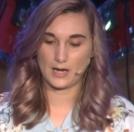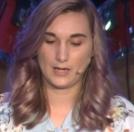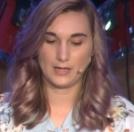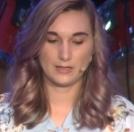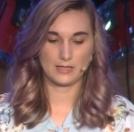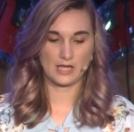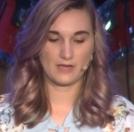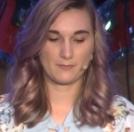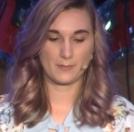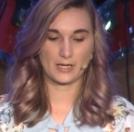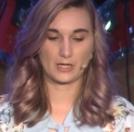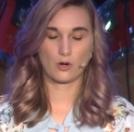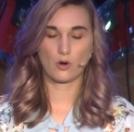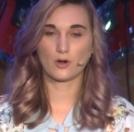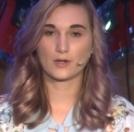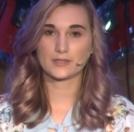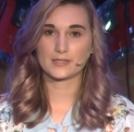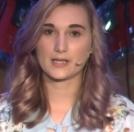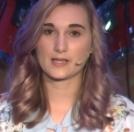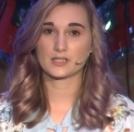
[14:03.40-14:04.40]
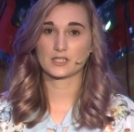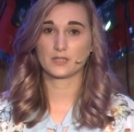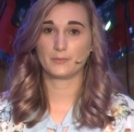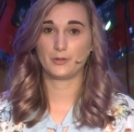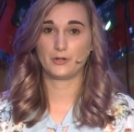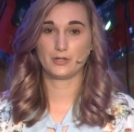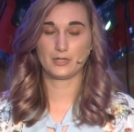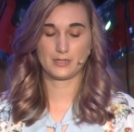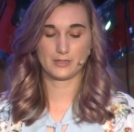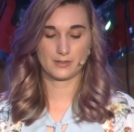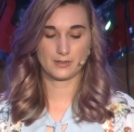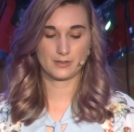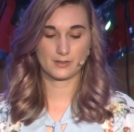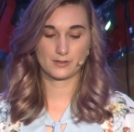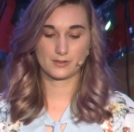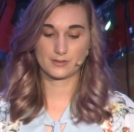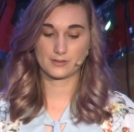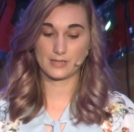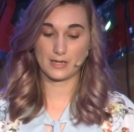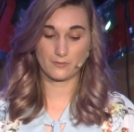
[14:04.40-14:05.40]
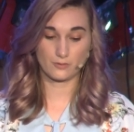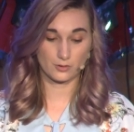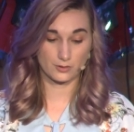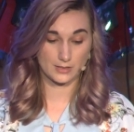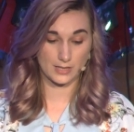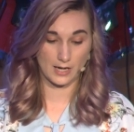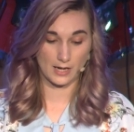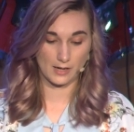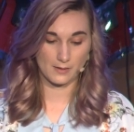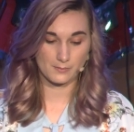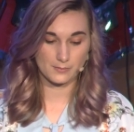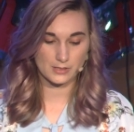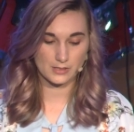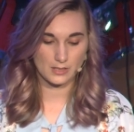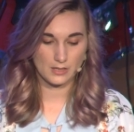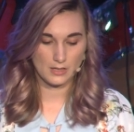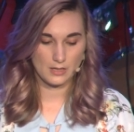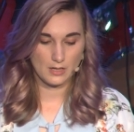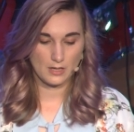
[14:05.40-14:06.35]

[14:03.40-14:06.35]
I gave my court testimony several times